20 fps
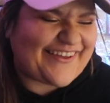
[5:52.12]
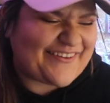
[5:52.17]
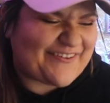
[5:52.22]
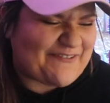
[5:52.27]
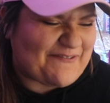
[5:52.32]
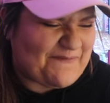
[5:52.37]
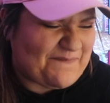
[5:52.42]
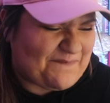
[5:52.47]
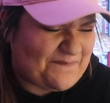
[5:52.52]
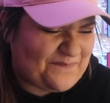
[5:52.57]

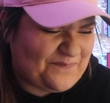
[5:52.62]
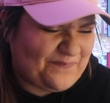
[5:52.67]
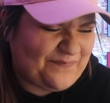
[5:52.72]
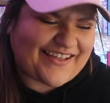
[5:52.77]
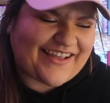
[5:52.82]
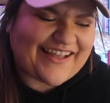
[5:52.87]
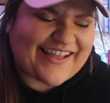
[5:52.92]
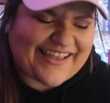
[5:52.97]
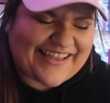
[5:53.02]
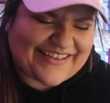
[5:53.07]
Um,
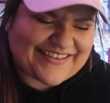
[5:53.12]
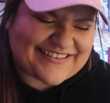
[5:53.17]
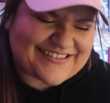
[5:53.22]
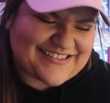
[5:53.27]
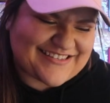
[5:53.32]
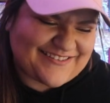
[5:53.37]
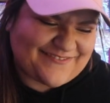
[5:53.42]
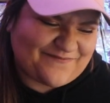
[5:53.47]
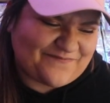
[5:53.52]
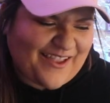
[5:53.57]

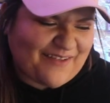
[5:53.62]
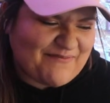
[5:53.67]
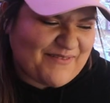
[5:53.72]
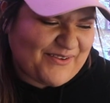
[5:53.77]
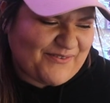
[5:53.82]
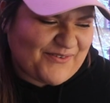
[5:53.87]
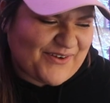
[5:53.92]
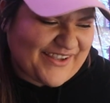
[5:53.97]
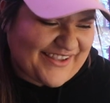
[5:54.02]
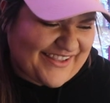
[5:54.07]
guys, I
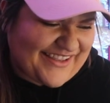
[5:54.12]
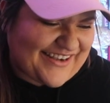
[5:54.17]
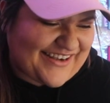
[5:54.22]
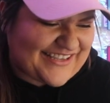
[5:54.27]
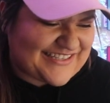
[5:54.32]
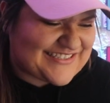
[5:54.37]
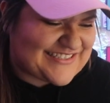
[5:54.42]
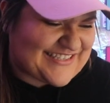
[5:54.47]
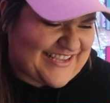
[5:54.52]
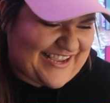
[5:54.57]
mean, what can
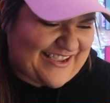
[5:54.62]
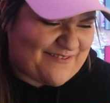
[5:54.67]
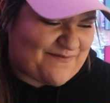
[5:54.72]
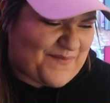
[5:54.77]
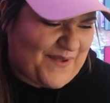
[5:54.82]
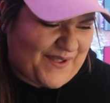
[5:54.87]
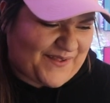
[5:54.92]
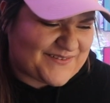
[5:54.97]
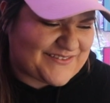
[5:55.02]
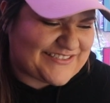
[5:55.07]
I say
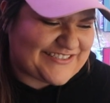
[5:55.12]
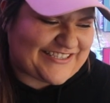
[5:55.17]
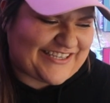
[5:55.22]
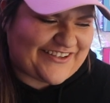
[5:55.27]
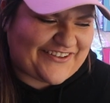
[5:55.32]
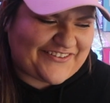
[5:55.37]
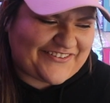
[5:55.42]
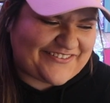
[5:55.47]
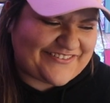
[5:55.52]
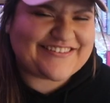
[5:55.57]
about
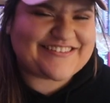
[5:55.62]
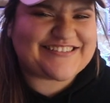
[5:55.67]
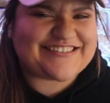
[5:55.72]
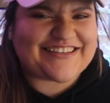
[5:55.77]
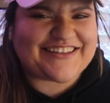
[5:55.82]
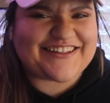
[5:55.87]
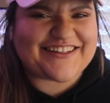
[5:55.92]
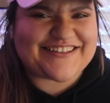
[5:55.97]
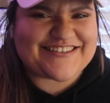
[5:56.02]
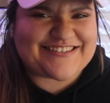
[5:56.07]
Stell?
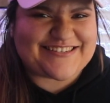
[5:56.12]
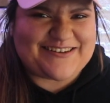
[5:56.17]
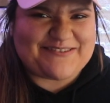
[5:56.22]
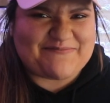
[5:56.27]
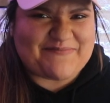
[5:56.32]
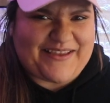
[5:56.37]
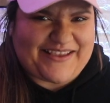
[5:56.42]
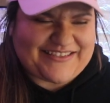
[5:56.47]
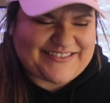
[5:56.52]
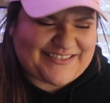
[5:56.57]
Stell is an
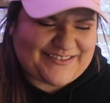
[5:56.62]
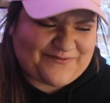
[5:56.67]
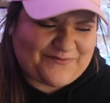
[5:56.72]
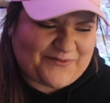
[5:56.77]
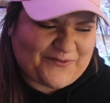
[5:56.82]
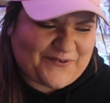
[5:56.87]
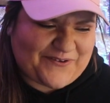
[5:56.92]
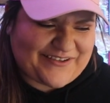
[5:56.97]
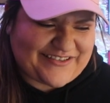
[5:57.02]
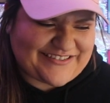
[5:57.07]
amazing
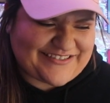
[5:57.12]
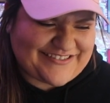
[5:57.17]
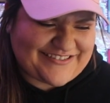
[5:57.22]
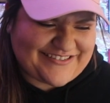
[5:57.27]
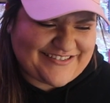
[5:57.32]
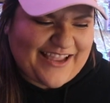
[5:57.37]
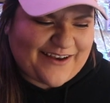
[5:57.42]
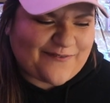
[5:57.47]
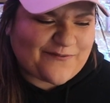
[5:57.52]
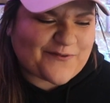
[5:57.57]

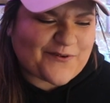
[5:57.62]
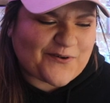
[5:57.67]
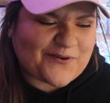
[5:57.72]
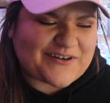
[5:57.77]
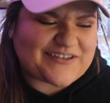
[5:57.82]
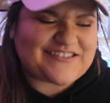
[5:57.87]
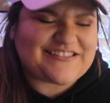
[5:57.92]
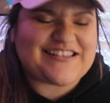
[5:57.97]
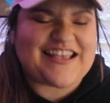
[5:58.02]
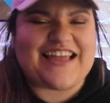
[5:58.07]
voice. And of
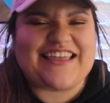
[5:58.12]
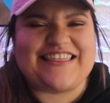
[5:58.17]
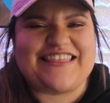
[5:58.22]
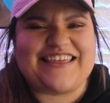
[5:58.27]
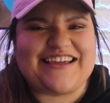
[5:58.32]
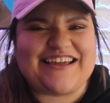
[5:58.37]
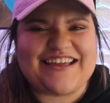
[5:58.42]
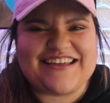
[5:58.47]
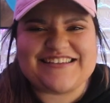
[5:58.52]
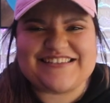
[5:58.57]
course, I
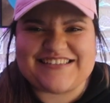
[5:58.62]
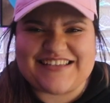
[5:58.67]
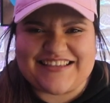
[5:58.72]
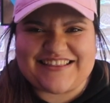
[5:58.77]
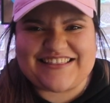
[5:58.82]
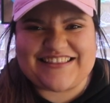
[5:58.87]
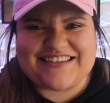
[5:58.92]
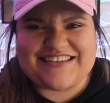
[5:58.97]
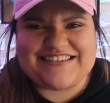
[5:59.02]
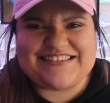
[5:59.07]
think I
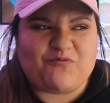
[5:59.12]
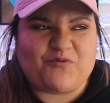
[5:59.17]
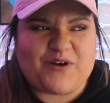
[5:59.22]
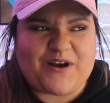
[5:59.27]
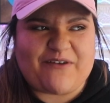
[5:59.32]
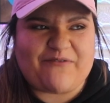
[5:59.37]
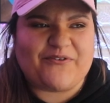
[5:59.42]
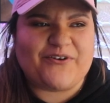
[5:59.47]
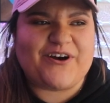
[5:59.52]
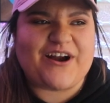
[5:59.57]
said this
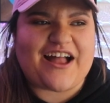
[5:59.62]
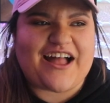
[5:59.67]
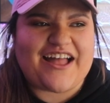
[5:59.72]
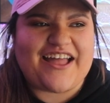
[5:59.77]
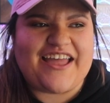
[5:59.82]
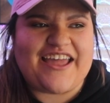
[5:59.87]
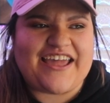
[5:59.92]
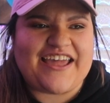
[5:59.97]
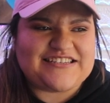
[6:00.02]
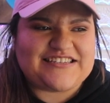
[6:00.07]
whenever
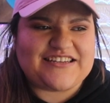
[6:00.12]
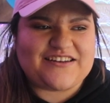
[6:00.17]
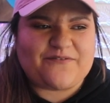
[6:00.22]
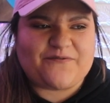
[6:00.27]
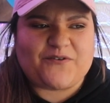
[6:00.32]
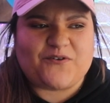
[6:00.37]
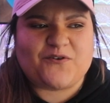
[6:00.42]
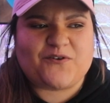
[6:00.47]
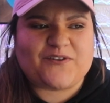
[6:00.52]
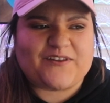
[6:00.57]
I did a
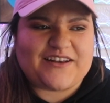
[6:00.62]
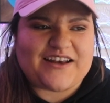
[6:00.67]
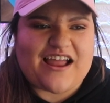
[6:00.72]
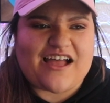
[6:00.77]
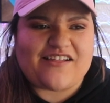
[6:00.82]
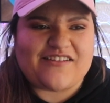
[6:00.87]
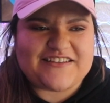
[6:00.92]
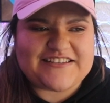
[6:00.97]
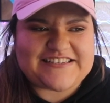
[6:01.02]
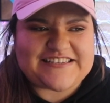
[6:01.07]
vocal
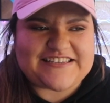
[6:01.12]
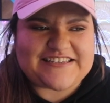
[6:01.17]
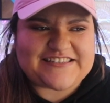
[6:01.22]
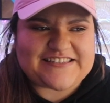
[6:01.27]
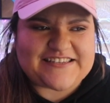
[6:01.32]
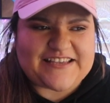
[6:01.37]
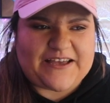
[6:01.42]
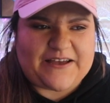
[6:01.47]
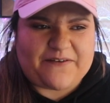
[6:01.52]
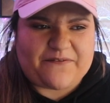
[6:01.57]

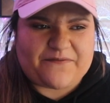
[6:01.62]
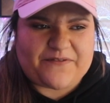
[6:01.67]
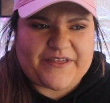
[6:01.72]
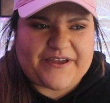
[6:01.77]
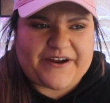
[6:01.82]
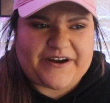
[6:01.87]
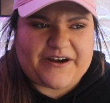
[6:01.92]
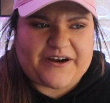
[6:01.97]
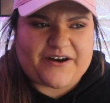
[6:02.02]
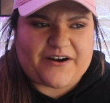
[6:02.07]
analysis of
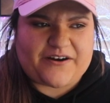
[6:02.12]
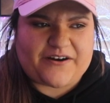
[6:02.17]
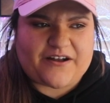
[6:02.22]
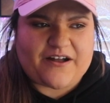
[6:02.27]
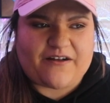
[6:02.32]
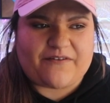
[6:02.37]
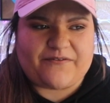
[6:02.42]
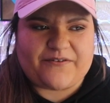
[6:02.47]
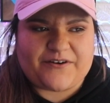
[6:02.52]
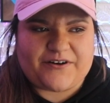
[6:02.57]
their
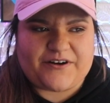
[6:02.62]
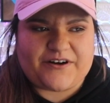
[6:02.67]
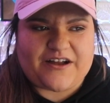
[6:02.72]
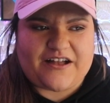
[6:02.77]
cover